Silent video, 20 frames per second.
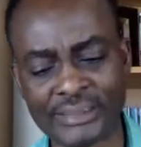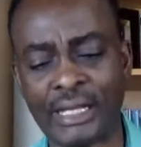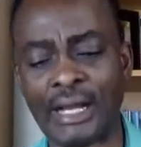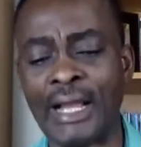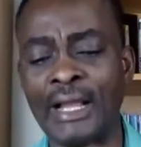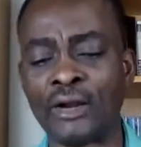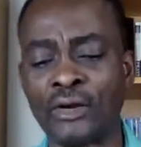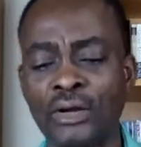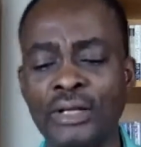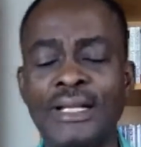Now,
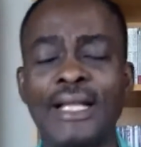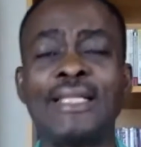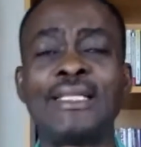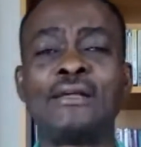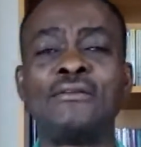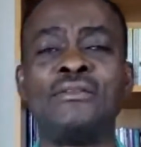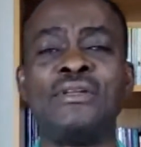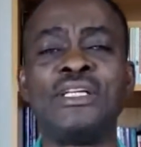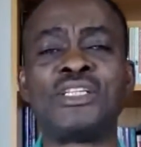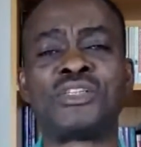I got that
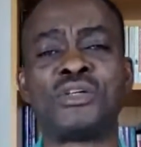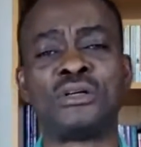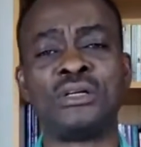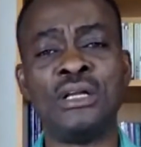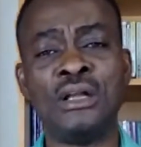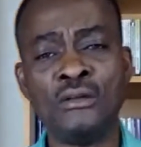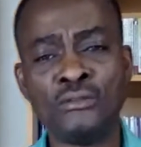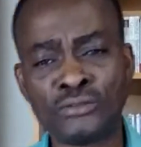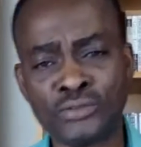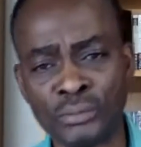definition
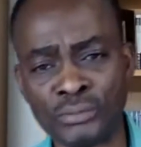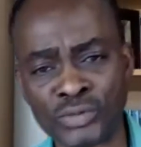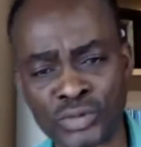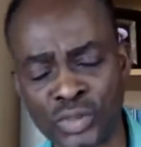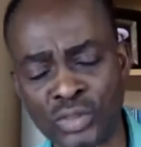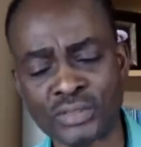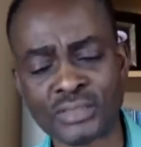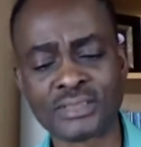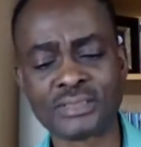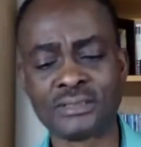from
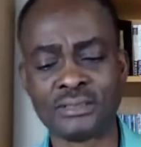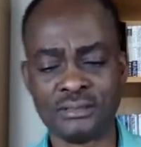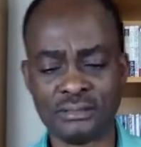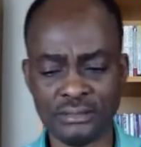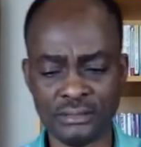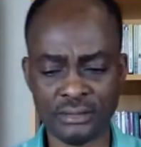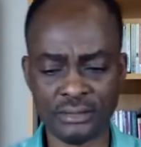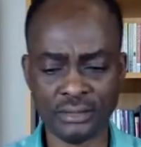John's